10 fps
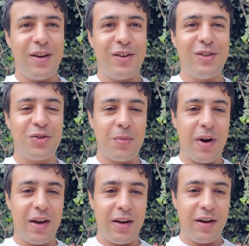She
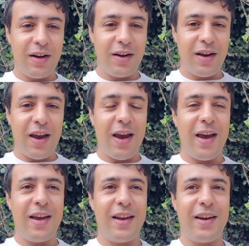smiled
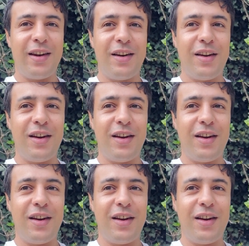and